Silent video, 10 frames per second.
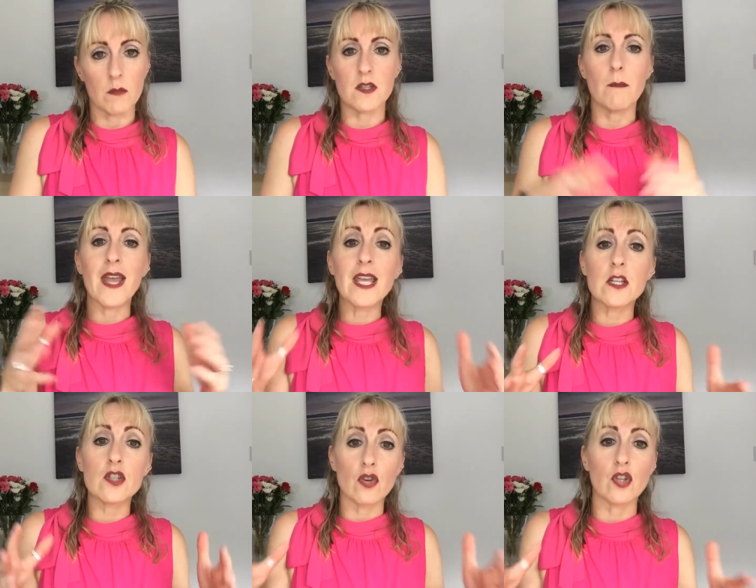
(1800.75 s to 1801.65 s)
So making
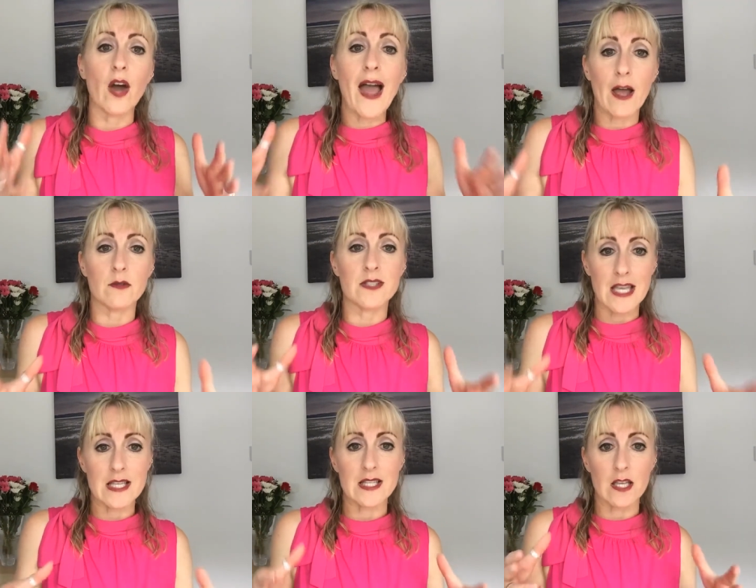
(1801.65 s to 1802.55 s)
sure your house
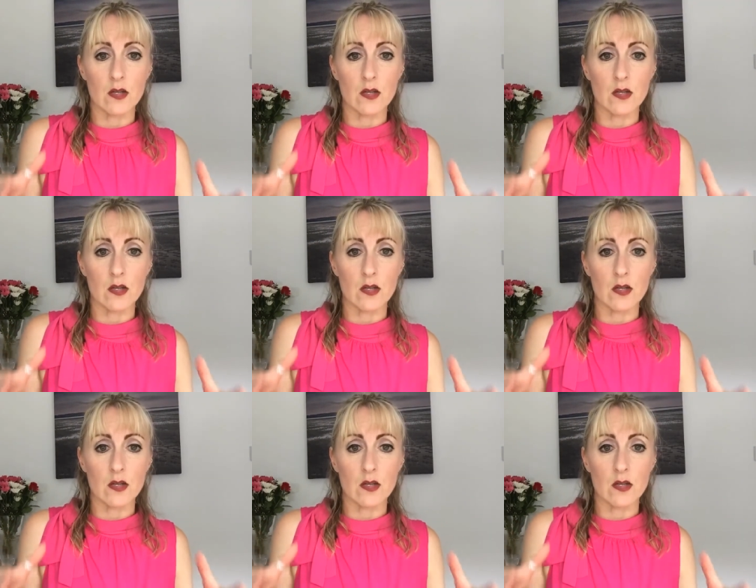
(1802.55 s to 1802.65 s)
is in